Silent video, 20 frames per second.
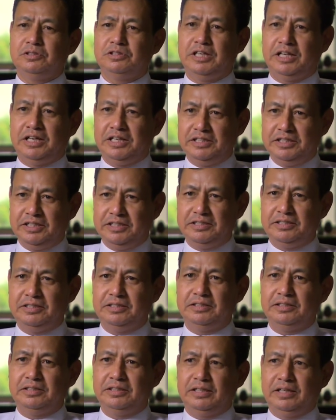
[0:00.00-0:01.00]
challenges.
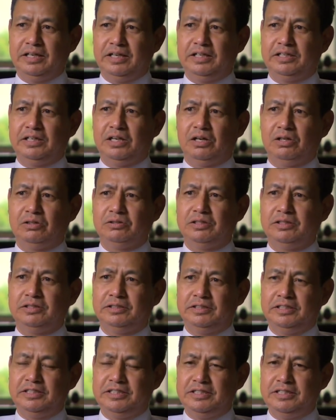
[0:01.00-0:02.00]
And now the,
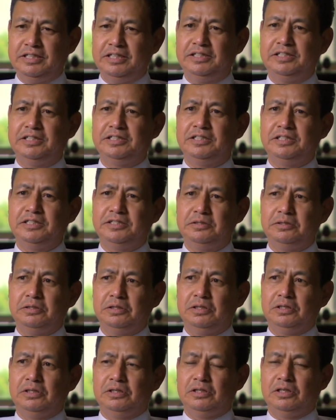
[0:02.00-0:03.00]
this stages is
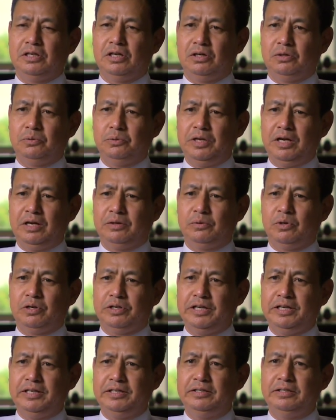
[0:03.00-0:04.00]
now we are
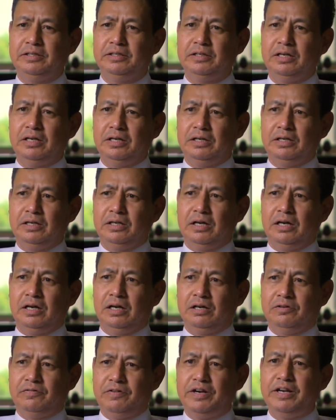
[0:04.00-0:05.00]
working
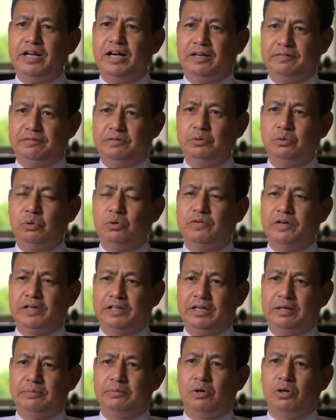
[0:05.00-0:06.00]
uh, very hard to
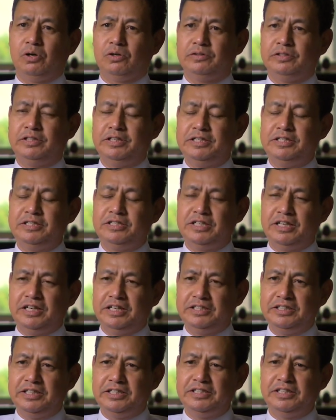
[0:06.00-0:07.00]
overcome all these
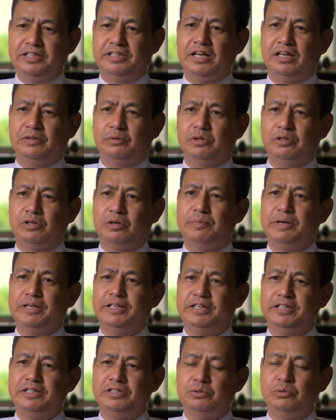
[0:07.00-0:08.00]
challenges in our
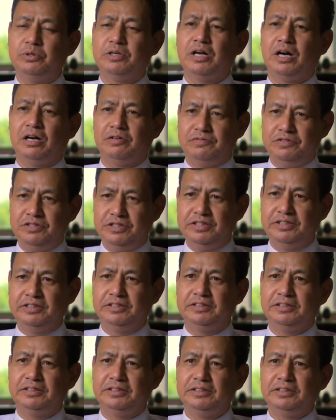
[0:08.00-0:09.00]
remaining two and a half year.
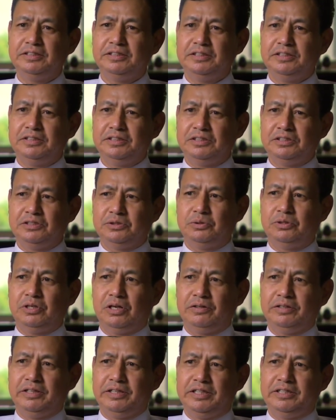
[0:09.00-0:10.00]
So
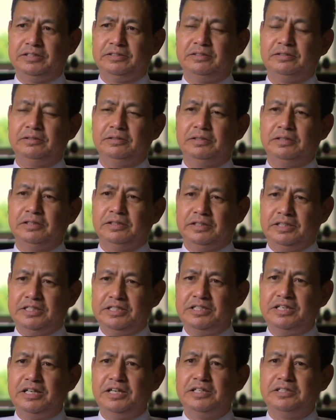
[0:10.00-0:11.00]
now in this,
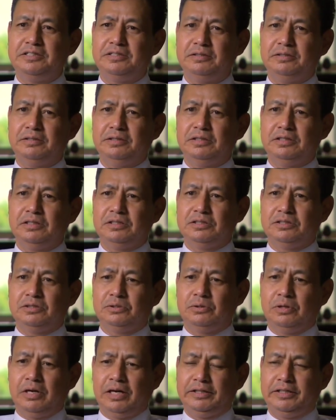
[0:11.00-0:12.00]
this stage,
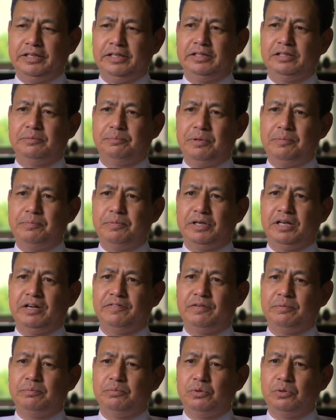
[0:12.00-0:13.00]
so I think the people
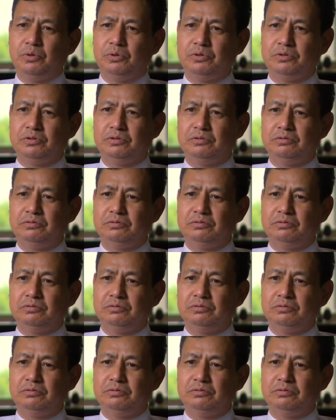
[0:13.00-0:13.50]
have the more